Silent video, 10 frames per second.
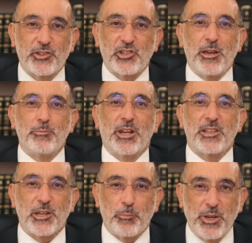
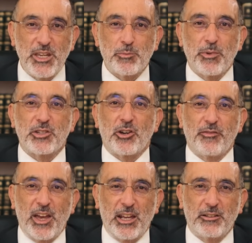Chamberlain's appeasement
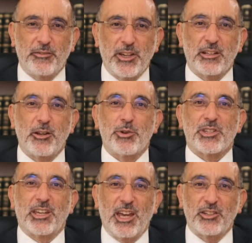of Adolf Hitler was
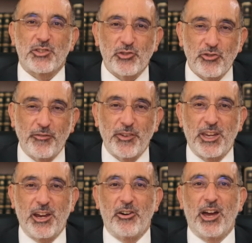a catastrophic
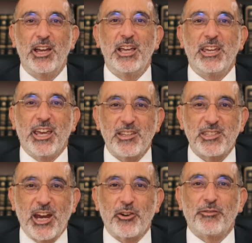error. In
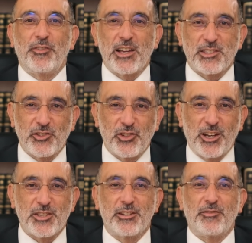sacrificing
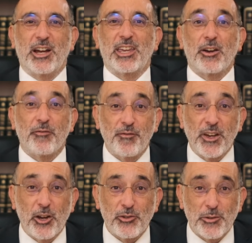Czechoslovakia, a
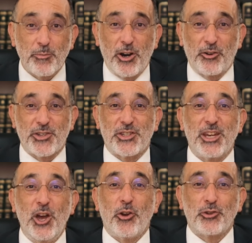fellow
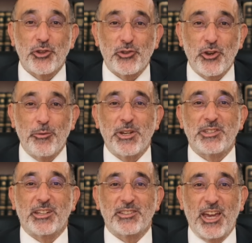democracy, to the German
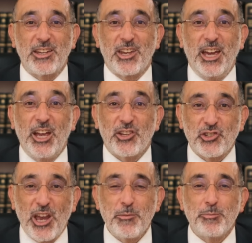dictator,
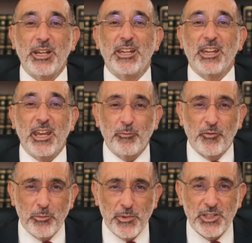Chamberlain
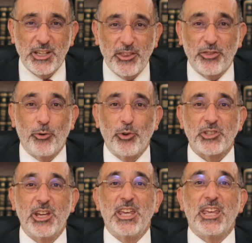infamously thought
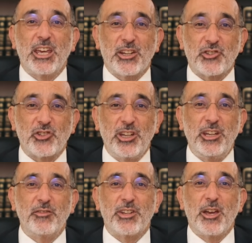he had
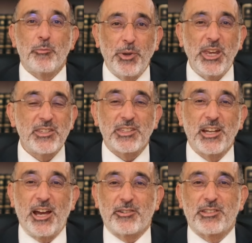achieved peace in
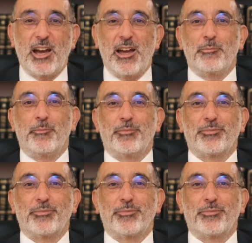our time